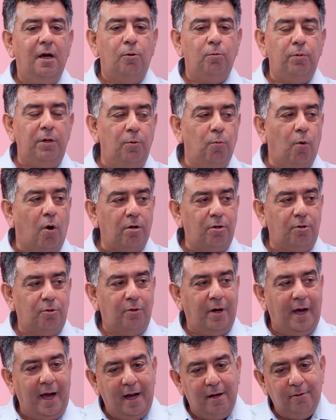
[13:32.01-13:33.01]
We want
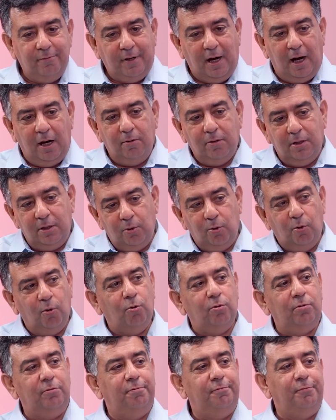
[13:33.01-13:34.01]
to have our
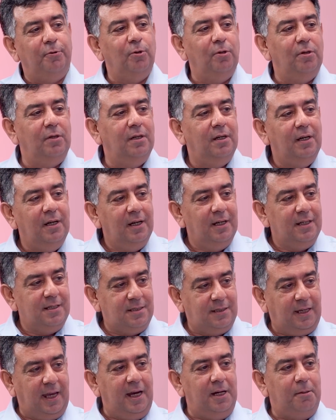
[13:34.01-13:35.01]
own full
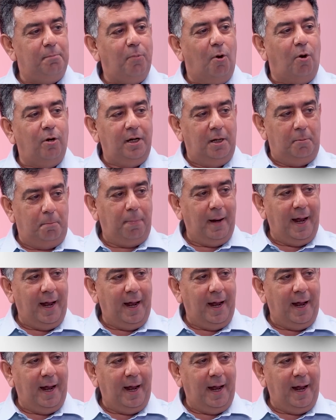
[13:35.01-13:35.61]
skateboard